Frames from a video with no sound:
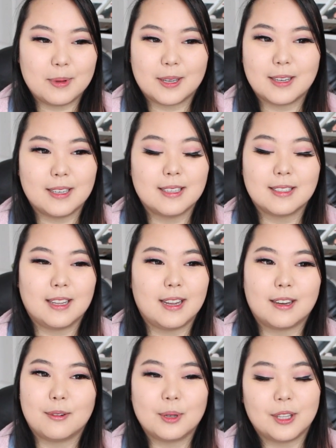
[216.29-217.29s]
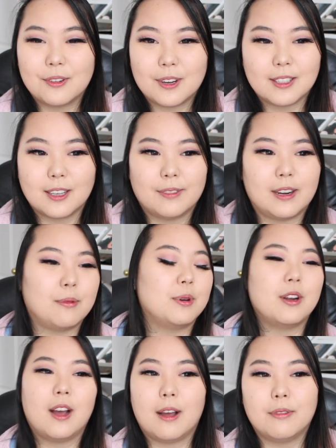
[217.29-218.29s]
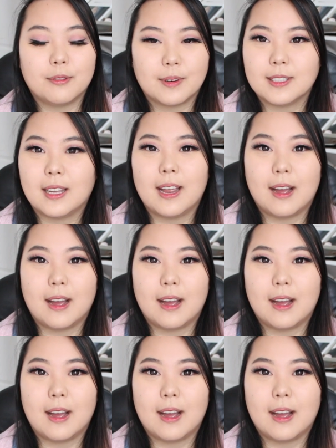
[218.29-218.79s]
because like without GOT7, I would not have the friends I